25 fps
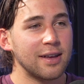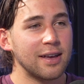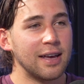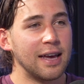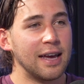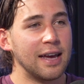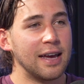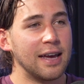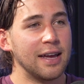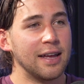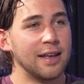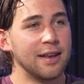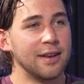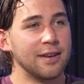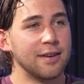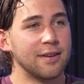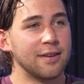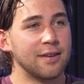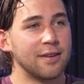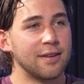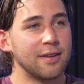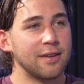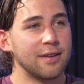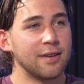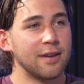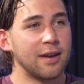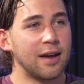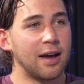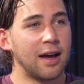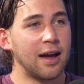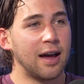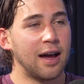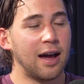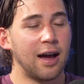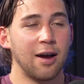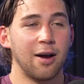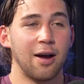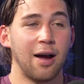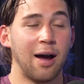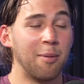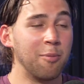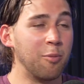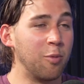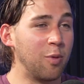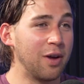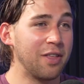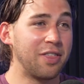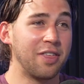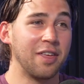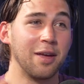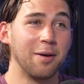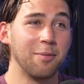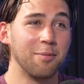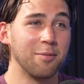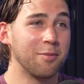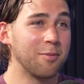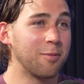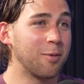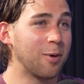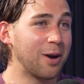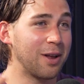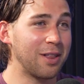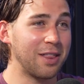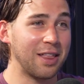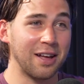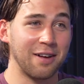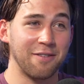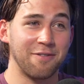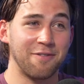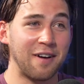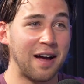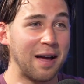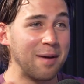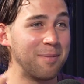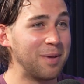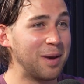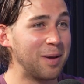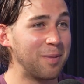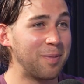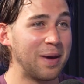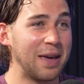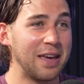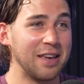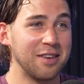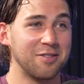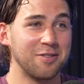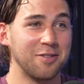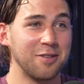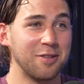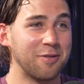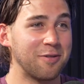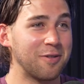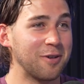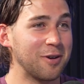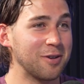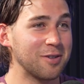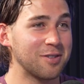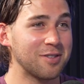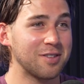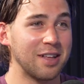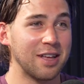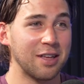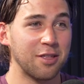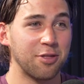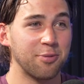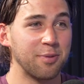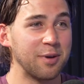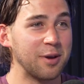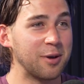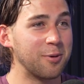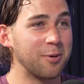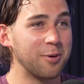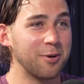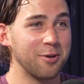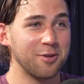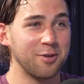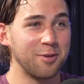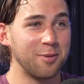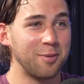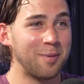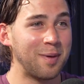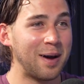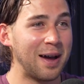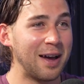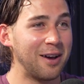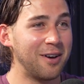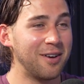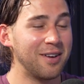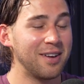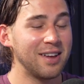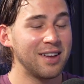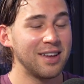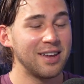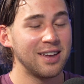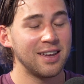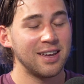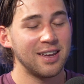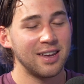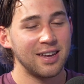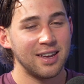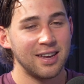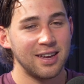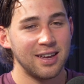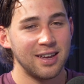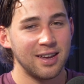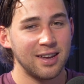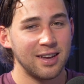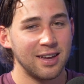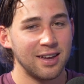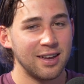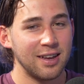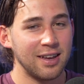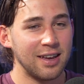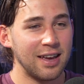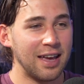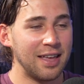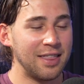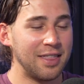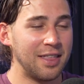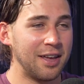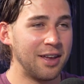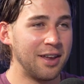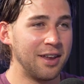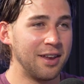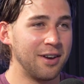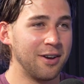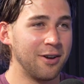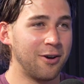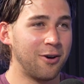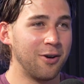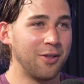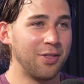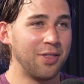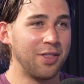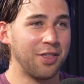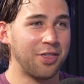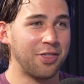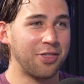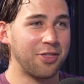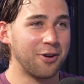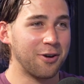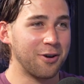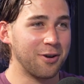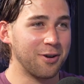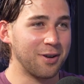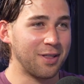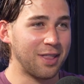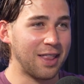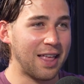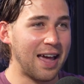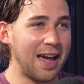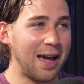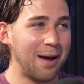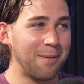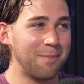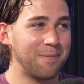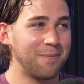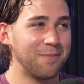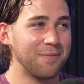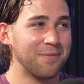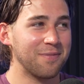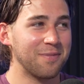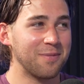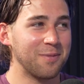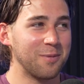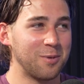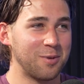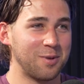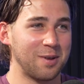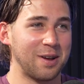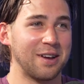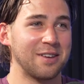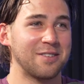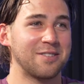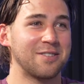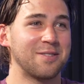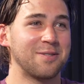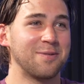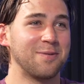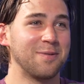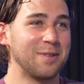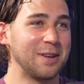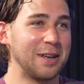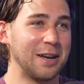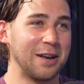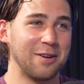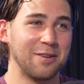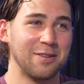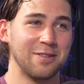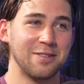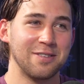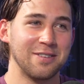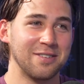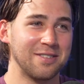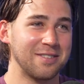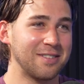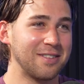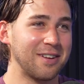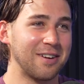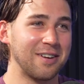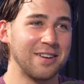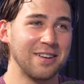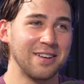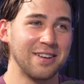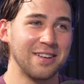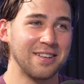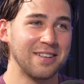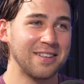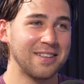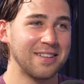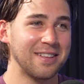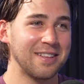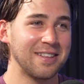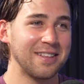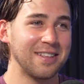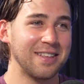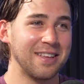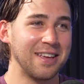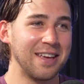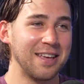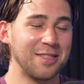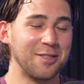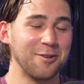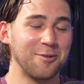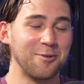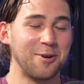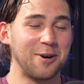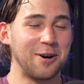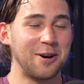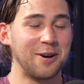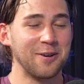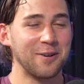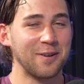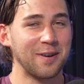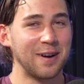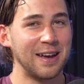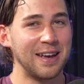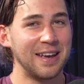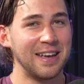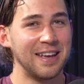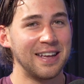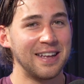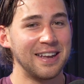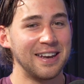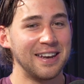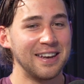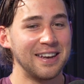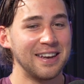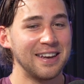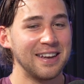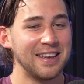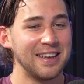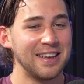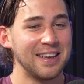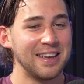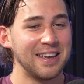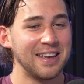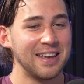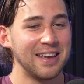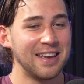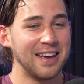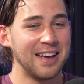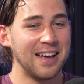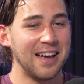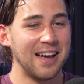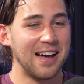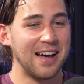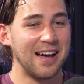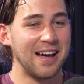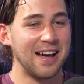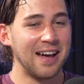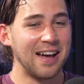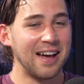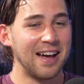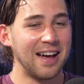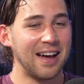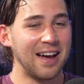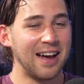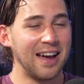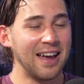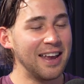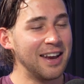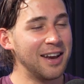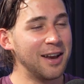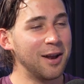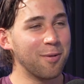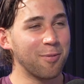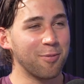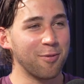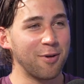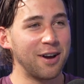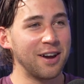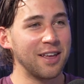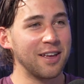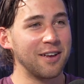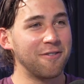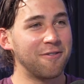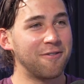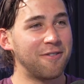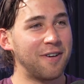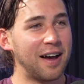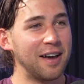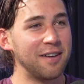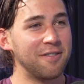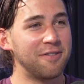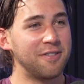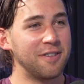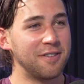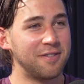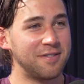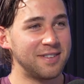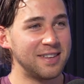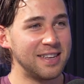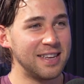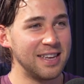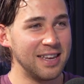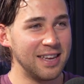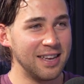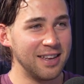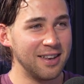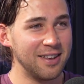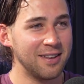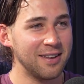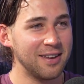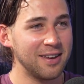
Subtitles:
and I'm with him. We're at like a 5-minute pace for the first like 3/4 of a mile. Mm-hmm. And then on the third lap, I just started to hit the wall, yeah. Right? And I ended up running a 5:15.